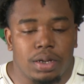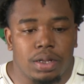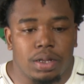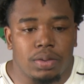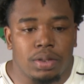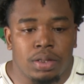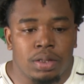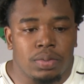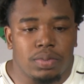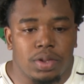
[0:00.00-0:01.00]
to,
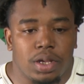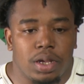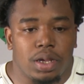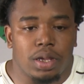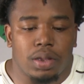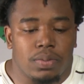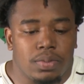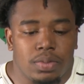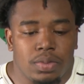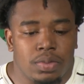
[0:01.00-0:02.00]
like,
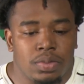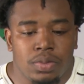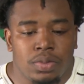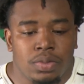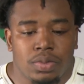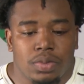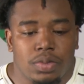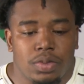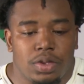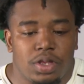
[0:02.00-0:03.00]

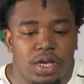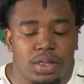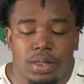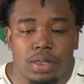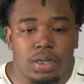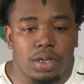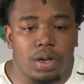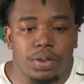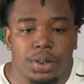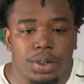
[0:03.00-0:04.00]
that the
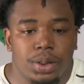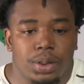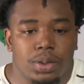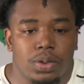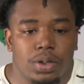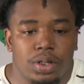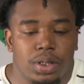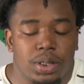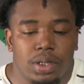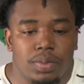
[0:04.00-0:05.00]
coaches or the
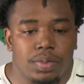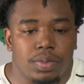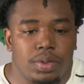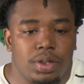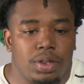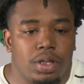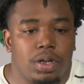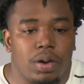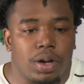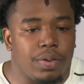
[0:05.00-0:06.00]
team
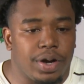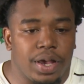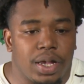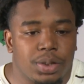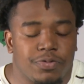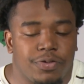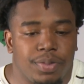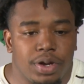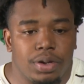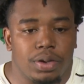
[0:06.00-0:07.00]
don't already ask for
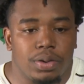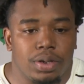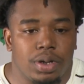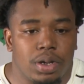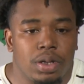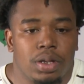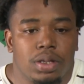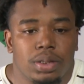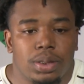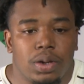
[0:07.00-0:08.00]
me to do, you know?
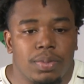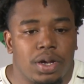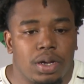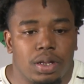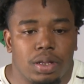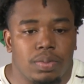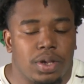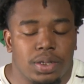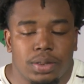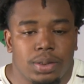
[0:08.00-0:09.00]
So I'm not going to,
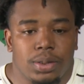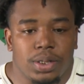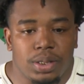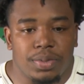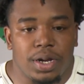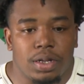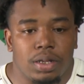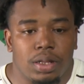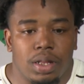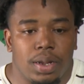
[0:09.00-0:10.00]
like, stress about
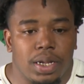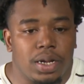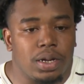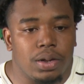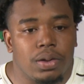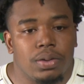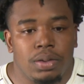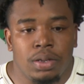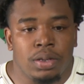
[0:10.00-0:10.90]
it. I know